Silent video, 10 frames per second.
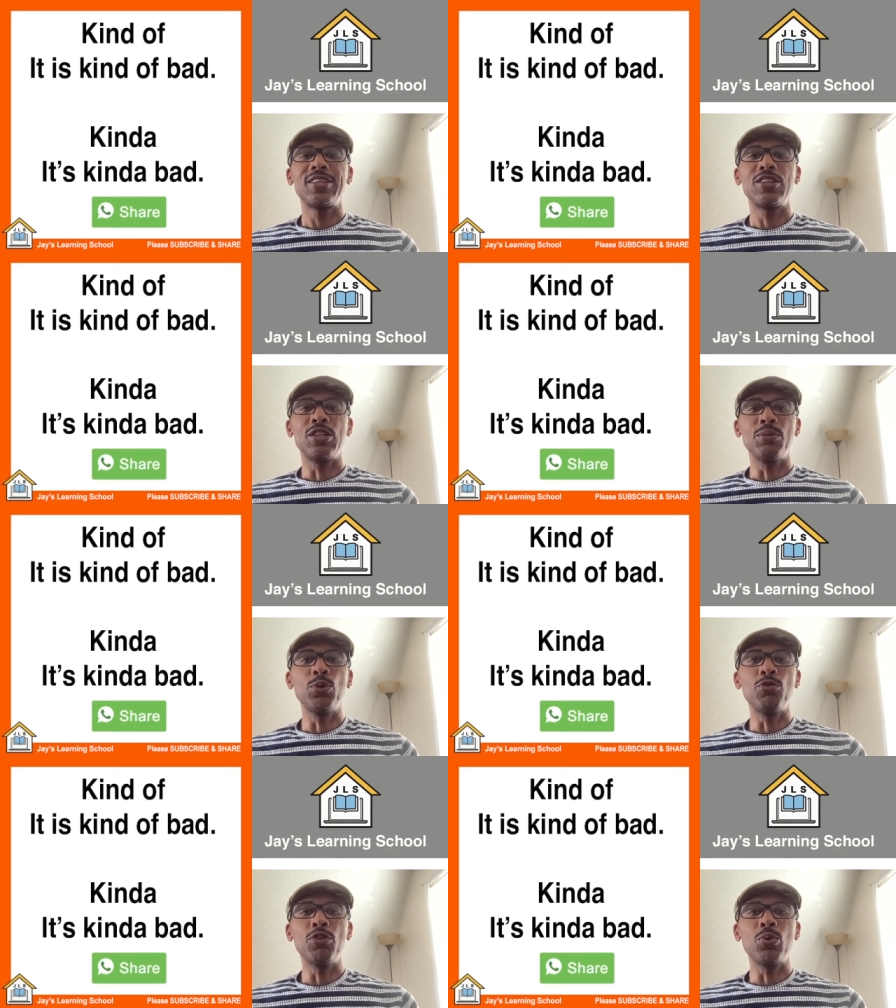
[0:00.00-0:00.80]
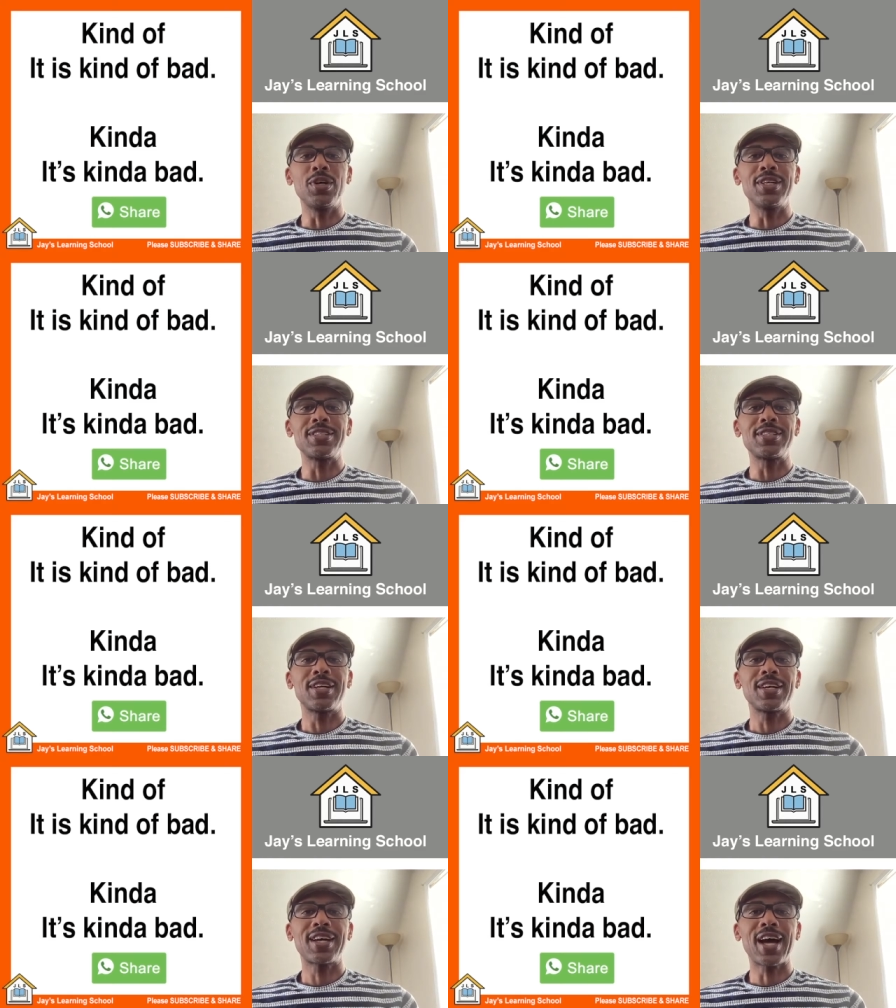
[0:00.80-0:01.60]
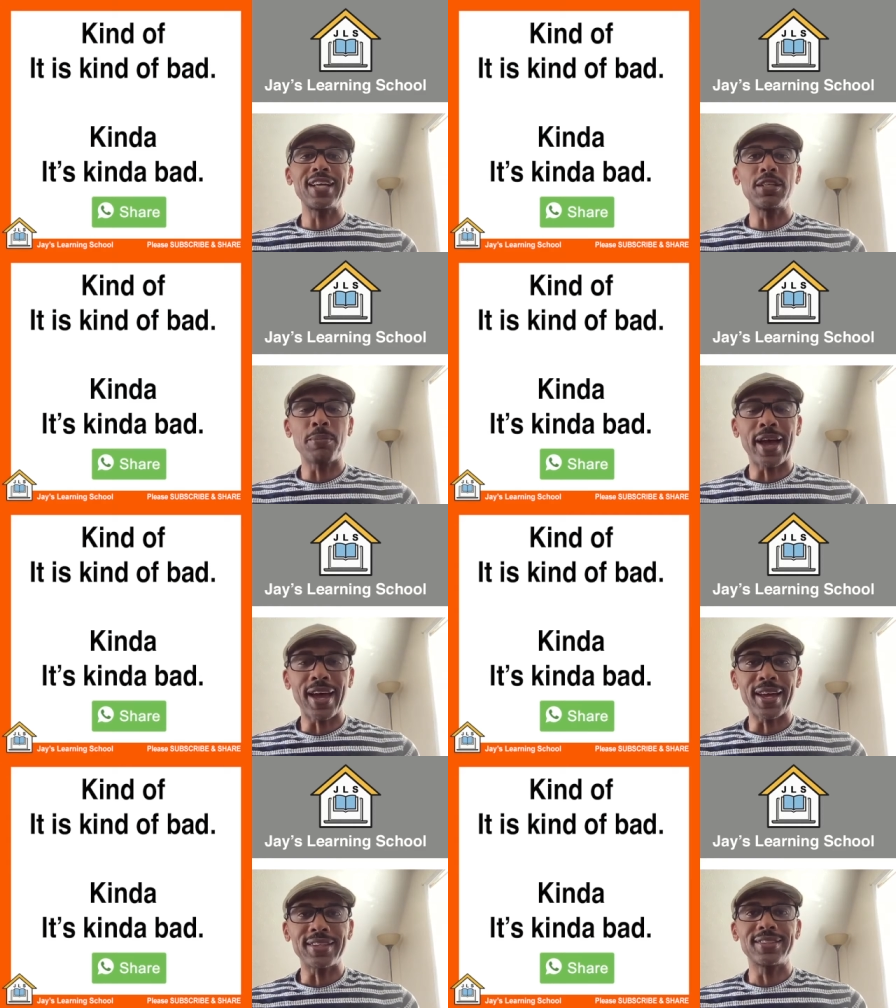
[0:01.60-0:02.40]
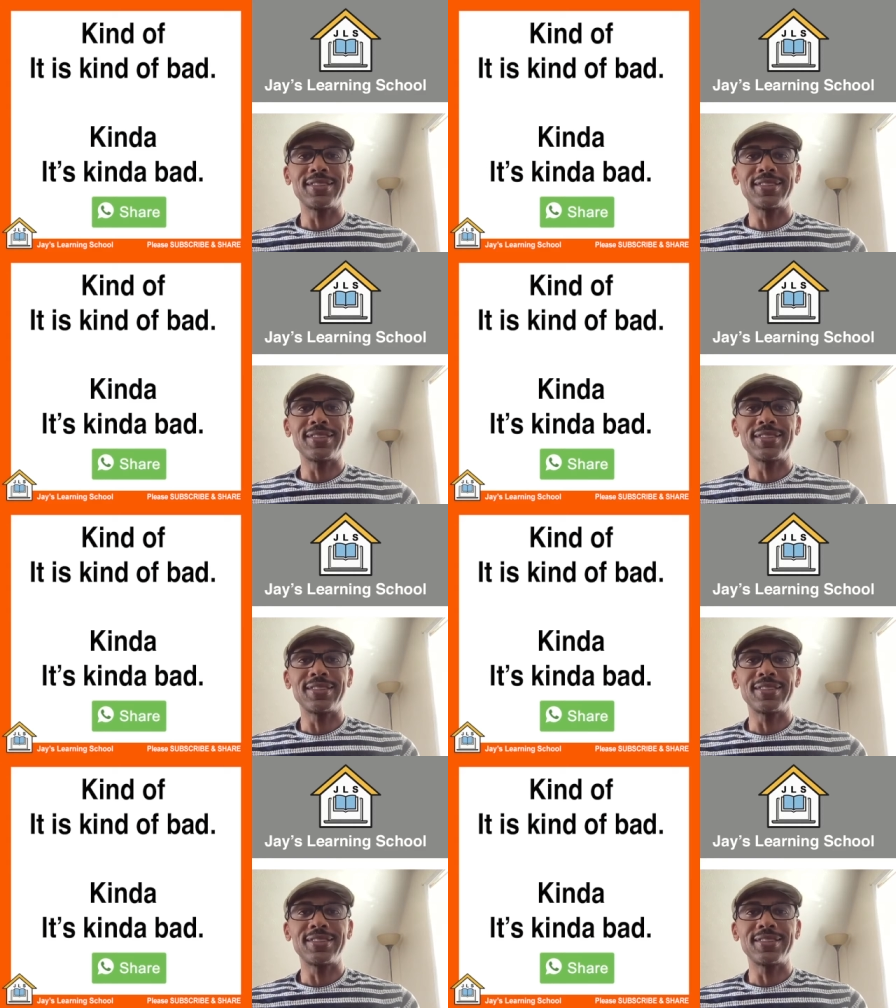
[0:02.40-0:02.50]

The movie was kinda bad.